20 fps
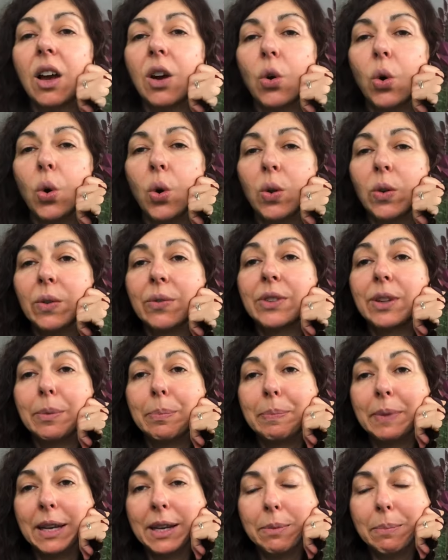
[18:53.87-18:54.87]
All of the
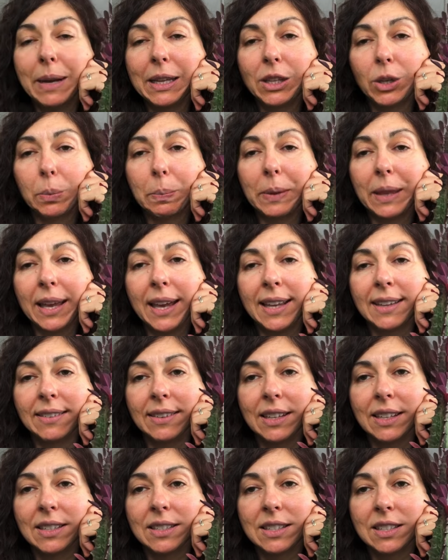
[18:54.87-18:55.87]
big mother plant
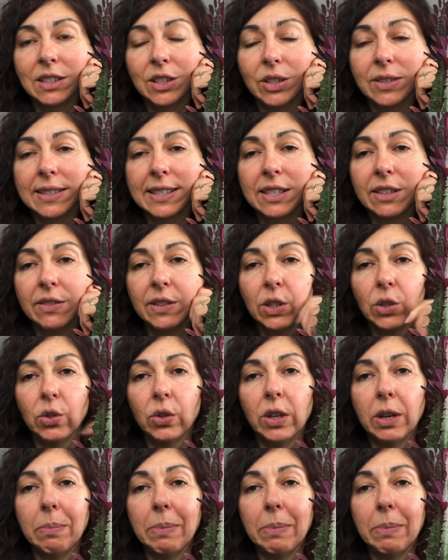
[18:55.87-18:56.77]
is in conservatory,